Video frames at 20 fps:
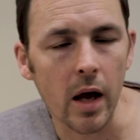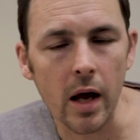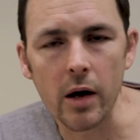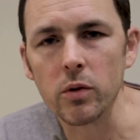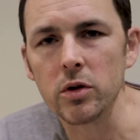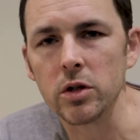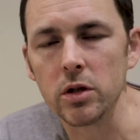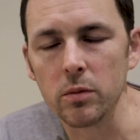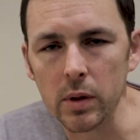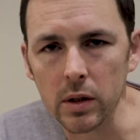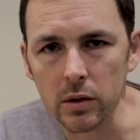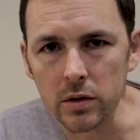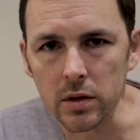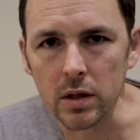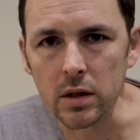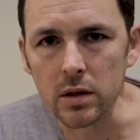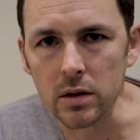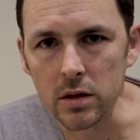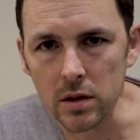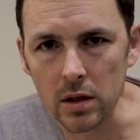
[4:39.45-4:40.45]
How is your
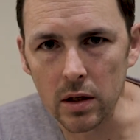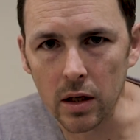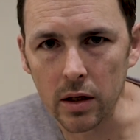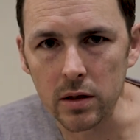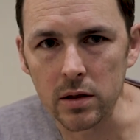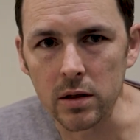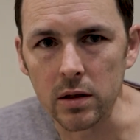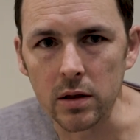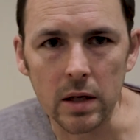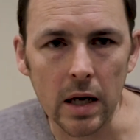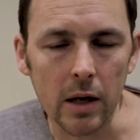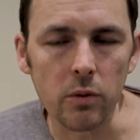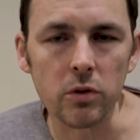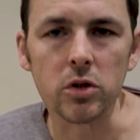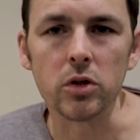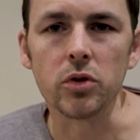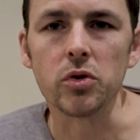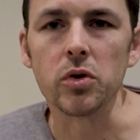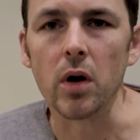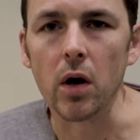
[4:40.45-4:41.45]
building insulated? How
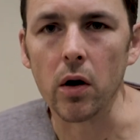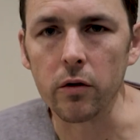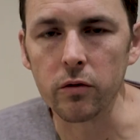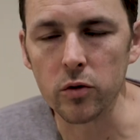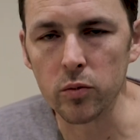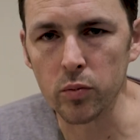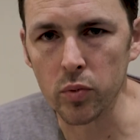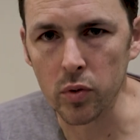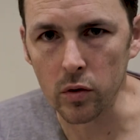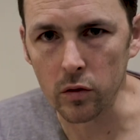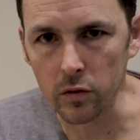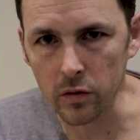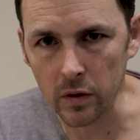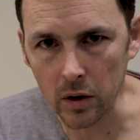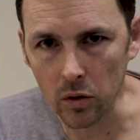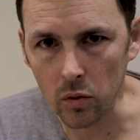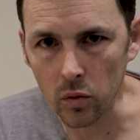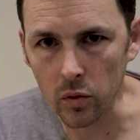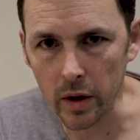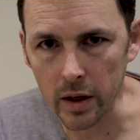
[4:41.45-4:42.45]
is your draft
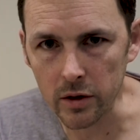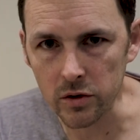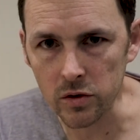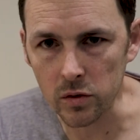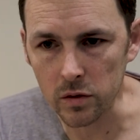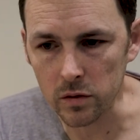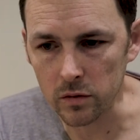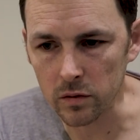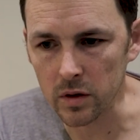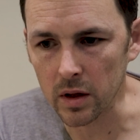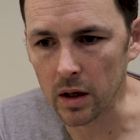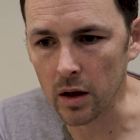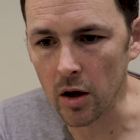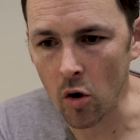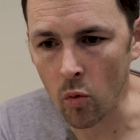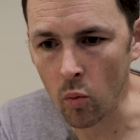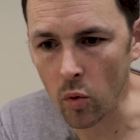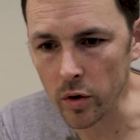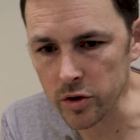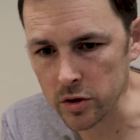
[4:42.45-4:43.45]
proofing? All that sort of thing.
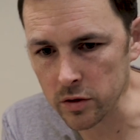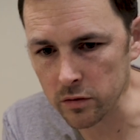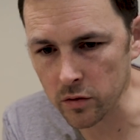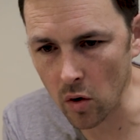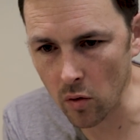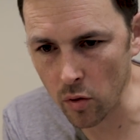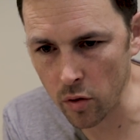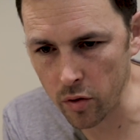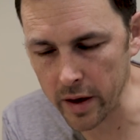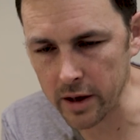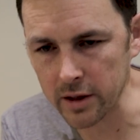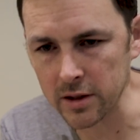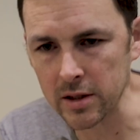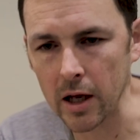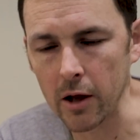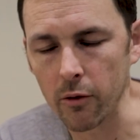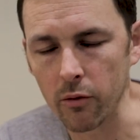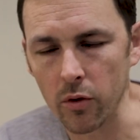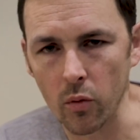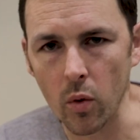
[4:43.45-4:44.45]
And once you've got that
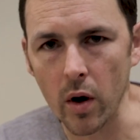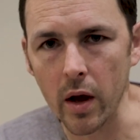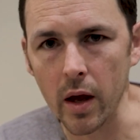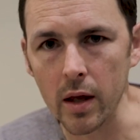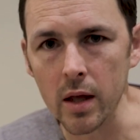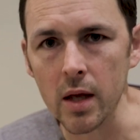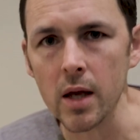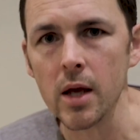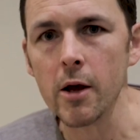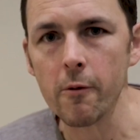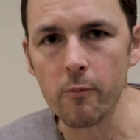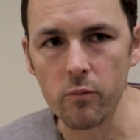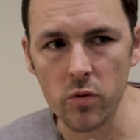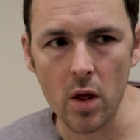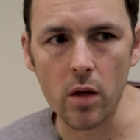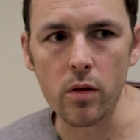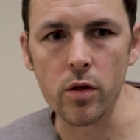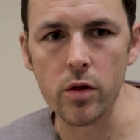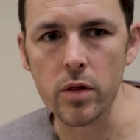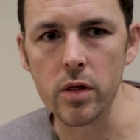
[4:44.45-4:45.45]
out of the way,
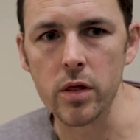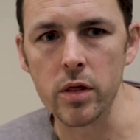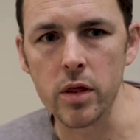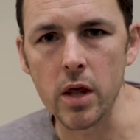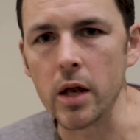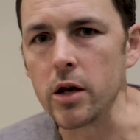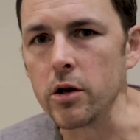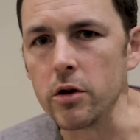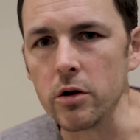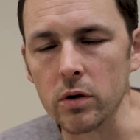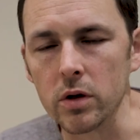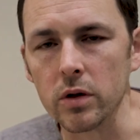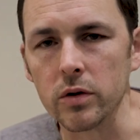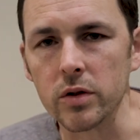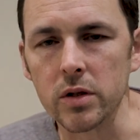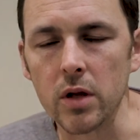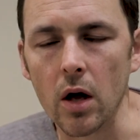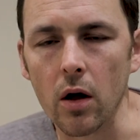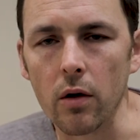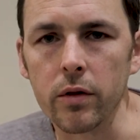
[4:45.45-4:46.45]
then you can
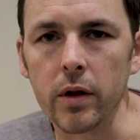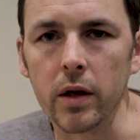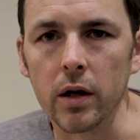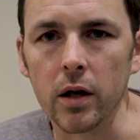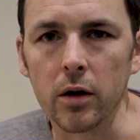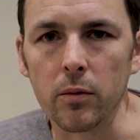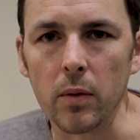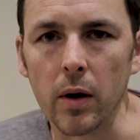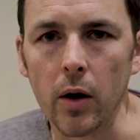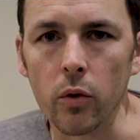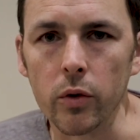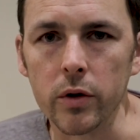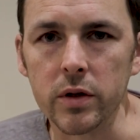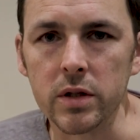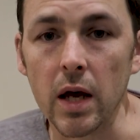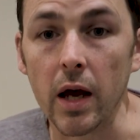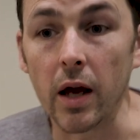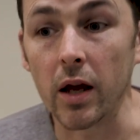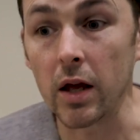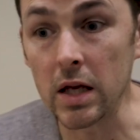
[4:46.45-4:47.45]
start thinking about all the
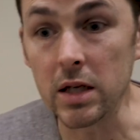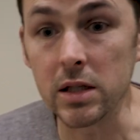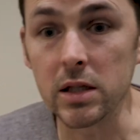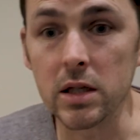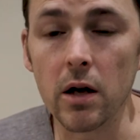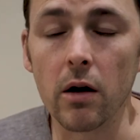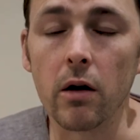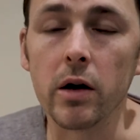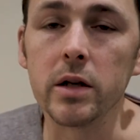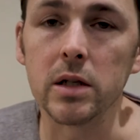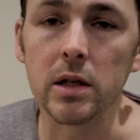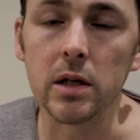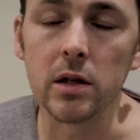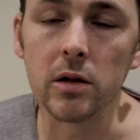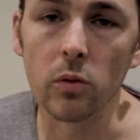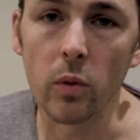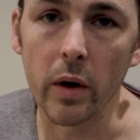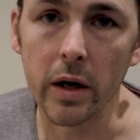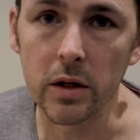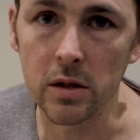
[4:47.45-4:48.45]
tech. Is the
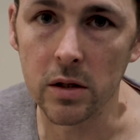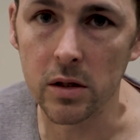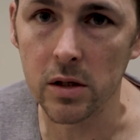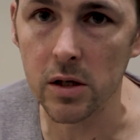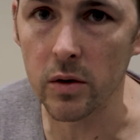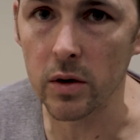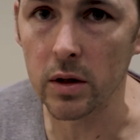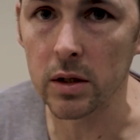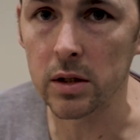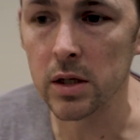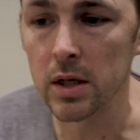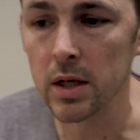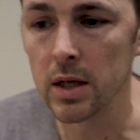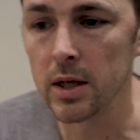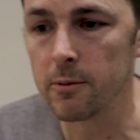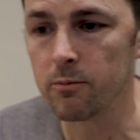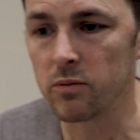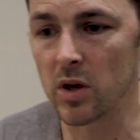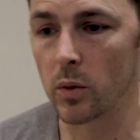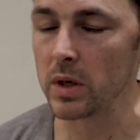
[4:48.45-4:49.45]
ideal way to do it?
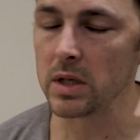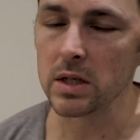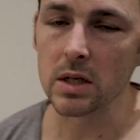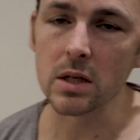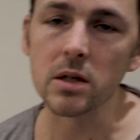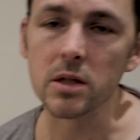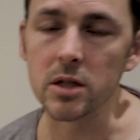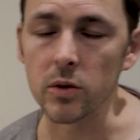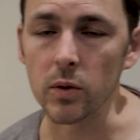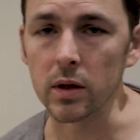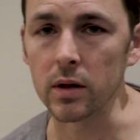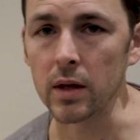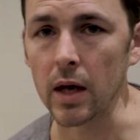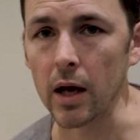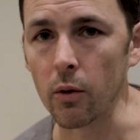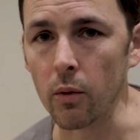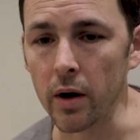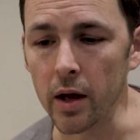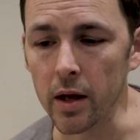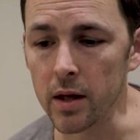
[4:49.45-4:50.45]
Now, we didn't do it
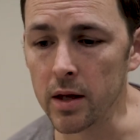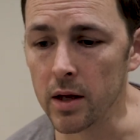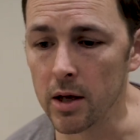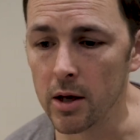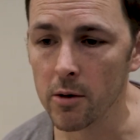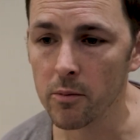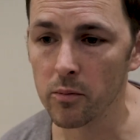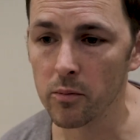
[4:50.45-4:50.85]
that way,